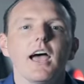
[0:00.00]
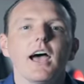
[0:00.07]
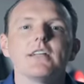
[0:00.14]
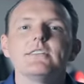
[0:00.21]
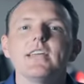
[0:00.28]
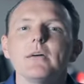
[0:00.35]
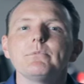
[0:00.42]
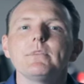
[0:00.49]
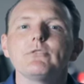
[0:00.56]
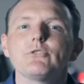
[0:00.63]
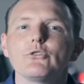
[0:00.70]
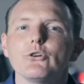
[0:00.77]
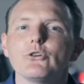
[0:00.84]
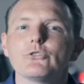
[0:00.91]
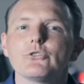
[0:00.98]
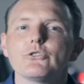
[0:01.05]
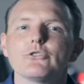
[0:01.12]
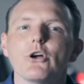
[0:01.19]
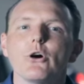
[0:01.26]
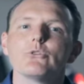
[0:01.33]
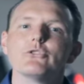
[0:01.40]
Adaptive cruise
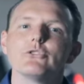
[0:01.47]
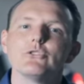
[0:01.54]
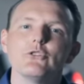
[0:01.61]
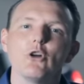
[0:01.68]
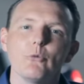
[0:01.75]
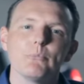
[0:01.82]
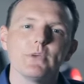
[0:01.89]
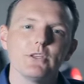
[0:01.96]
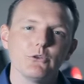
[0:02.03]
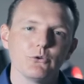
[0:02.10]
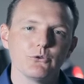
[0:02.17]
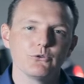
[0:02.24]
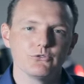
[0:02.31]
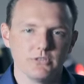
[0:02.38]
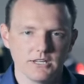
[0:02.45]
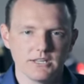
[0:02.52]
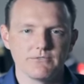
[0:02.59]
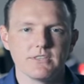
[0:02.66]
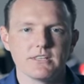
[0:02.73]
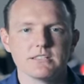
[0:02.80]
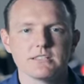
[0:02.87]
control should not be used
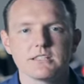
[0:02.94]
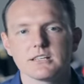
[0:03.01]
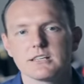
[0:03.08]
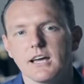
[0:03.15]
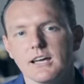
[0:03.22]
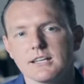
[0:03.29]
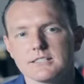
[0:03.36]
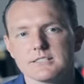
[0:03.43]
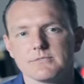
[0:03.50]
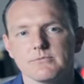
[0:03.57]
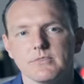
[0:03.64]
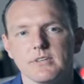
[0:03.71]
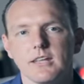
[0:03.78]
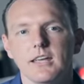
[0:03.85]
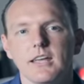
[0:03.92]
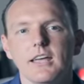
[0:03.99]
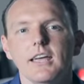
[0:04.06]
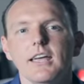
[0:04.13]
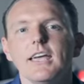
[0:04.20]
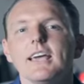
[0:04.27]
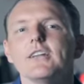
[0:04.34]
if this is the case.
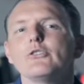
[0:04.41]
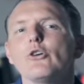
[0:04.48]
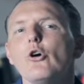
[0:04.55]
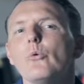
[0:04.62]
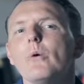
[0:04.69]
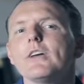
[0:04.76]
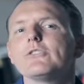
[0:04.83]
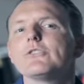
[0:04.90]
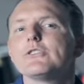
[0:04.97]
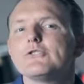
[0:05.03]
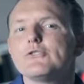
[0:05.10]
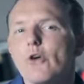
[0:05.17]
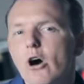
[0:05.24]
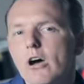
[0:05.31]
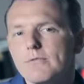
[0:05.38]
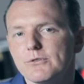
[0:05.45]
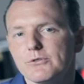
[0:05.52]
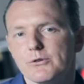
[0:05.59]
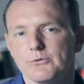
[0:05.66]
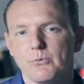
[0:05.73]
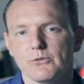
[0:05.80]
It is always the driver's
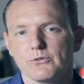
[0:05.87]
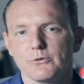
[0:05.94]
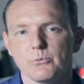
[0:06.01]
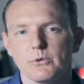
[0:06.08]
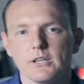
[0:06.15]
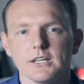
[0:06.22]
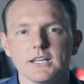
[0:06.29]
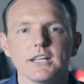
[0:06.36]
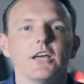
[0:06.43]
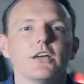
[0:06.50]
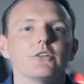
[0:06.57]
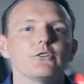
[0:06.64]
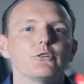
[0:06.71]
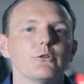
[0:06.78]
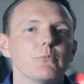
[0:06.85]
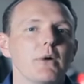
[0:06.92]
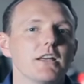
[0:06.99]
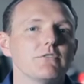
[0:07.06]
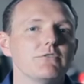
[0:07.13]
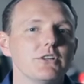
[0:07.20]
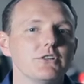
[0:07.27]
responsibility to
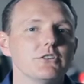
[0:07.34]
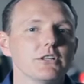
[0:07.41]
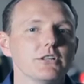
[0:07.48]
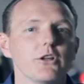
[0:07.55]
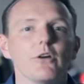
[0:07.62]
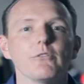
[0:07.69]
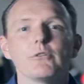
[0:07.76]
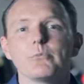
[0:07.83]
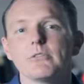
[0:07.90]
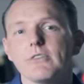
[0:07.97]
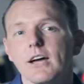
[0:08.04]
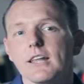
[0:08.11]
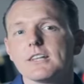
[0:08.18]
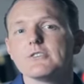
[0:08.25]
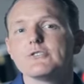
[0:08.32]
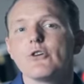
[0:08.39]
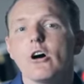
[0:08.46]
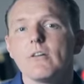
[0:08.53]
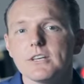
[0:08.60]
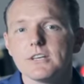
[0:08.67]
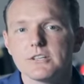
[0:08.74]
remain vigilant of the prevailing
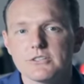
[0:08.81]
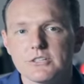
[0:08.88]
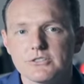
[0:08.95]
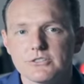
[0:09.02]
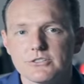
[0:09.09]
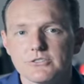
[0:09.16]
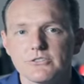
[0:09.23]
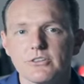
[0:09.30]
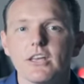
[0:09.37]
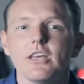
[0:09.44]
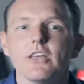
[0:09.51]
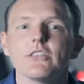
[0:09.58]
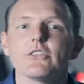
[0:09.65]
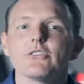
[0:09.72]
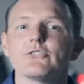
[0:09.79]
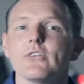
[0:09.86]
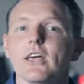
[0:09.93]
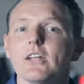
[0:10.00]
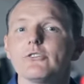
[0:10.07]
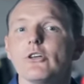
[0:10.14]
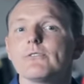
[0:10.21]
driving conditions, the
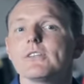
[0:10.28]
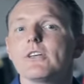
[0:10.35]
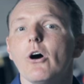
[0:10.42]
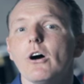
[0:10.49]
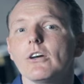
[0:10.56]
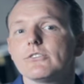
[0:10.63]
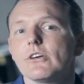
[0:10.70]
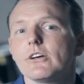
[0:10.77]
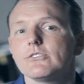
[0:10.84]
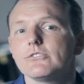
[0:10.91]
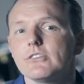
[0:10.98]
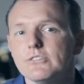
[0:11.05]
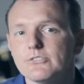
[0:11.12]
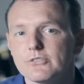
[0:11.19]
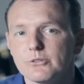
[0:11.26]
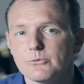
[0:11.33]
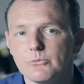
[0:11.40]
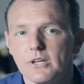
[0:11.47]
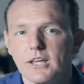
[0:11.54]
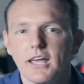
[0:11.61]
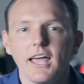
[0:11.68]
status of the eyesight system,
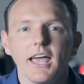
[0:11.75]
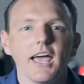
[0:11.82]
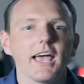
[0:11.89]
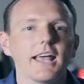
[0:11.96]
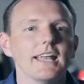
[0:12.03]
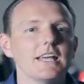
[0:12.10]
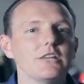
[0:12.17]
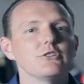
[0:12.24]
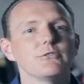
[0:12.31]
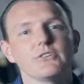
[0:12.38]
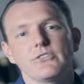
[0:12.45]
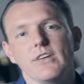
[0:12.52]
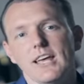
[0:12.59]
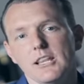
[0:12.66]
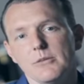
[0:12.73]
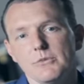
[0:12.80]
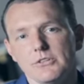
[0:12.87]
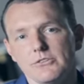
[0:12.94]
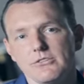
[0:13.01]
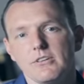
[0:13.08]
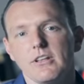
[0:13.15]
and each of its
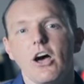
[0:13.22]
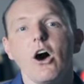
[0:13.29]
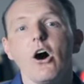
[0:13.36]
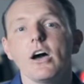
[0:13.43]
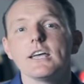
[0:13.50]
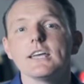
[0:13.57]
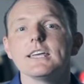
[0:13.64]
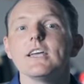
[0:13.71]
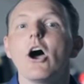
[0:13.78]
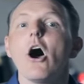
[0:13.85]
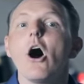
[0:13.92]
elements, i.e.